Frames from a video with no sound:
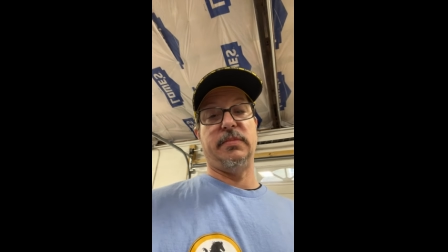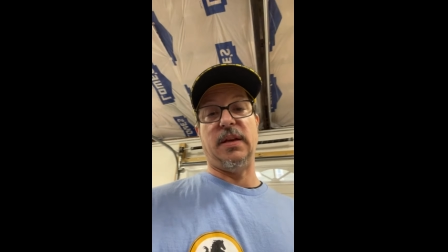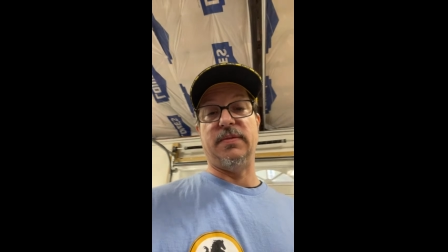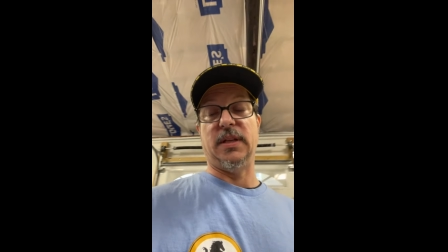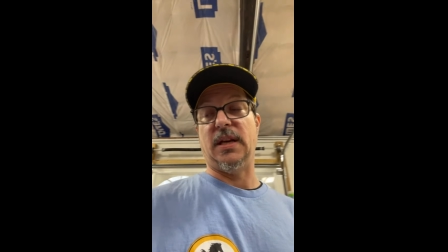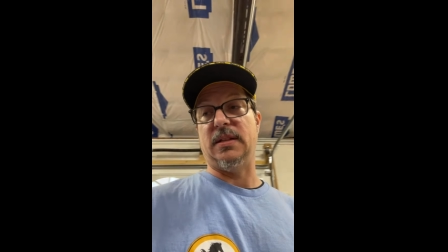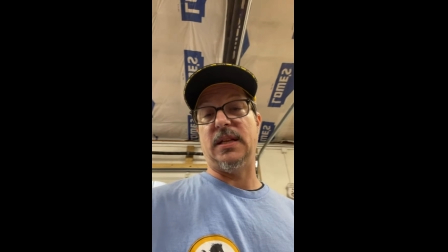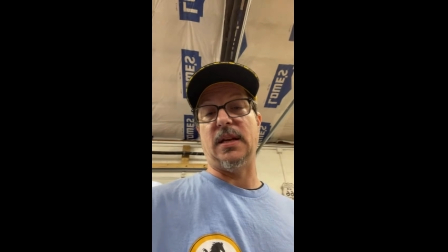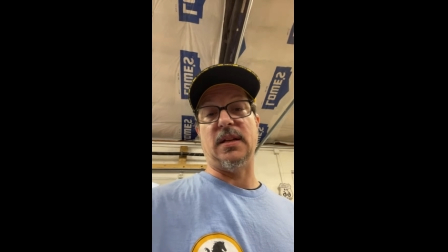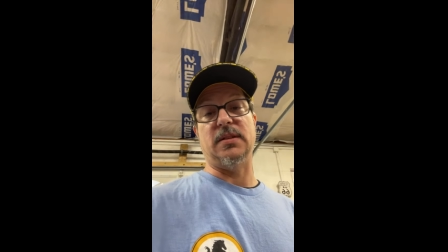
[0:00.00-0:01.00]
even get
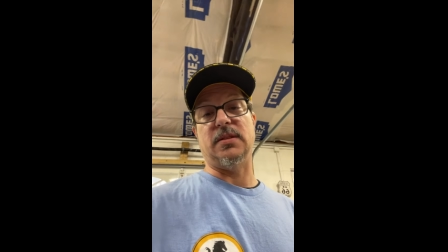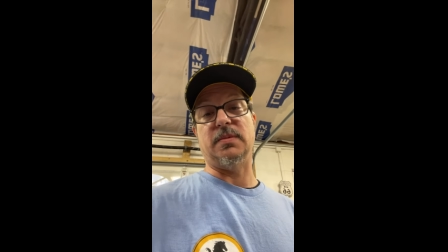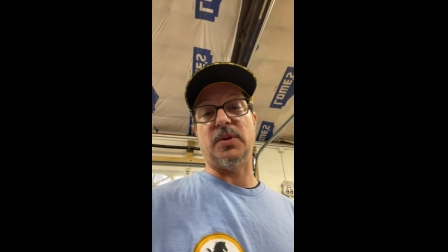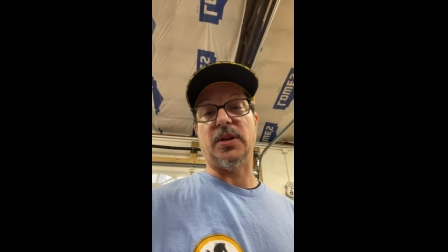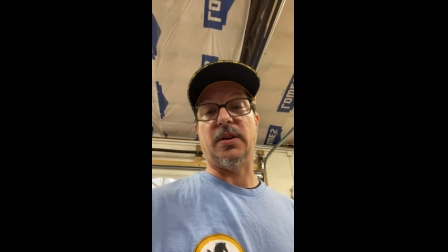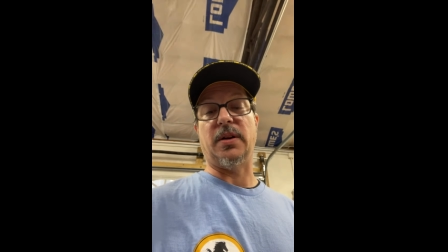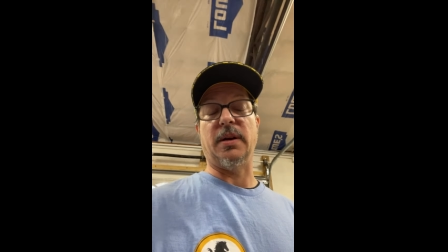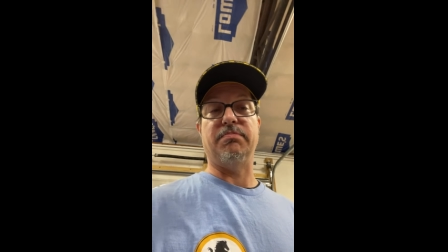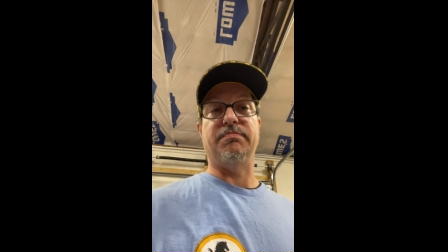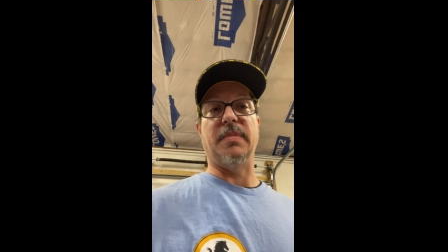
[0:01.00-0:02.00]
10 inches of mercury
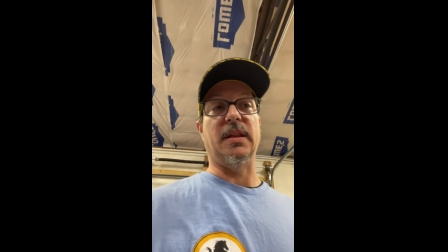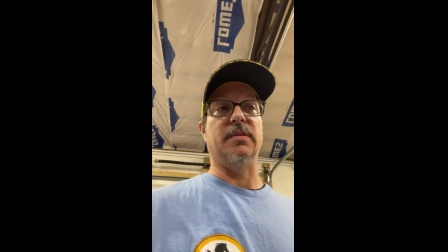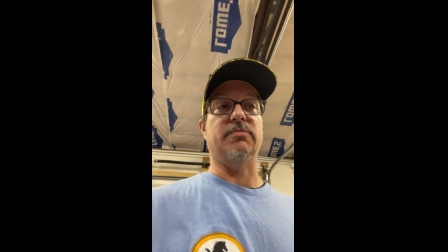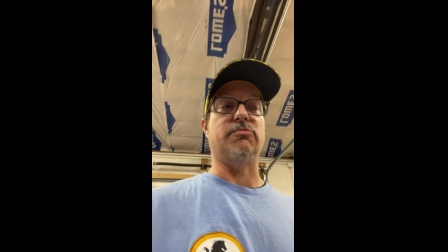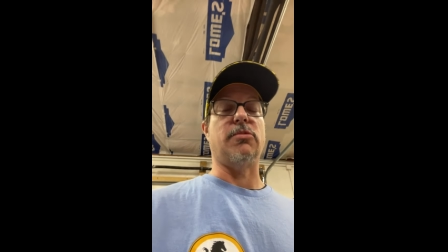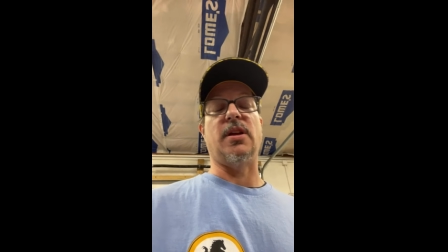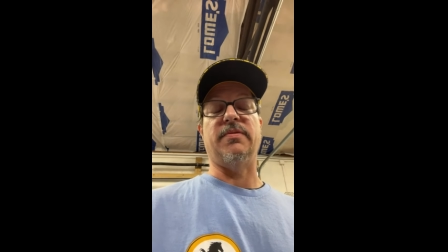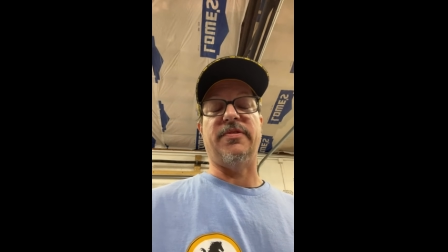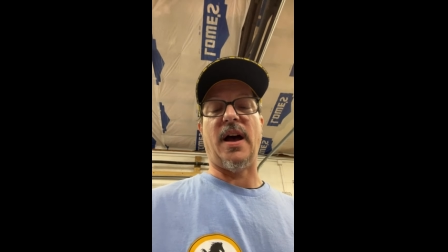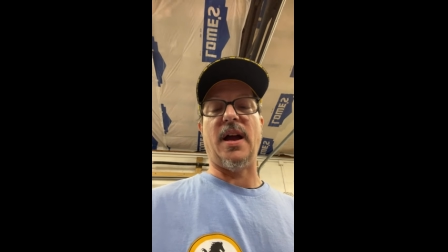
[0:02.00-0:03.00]
and run
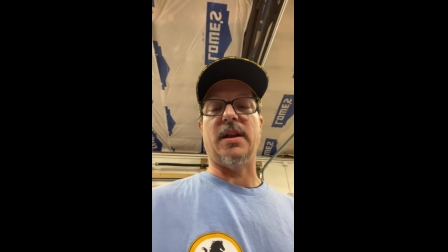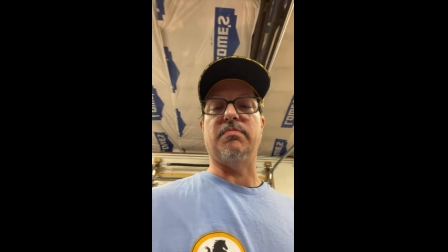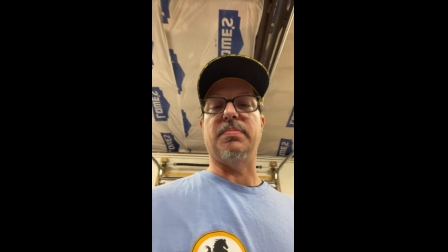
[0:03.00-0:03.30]
fine,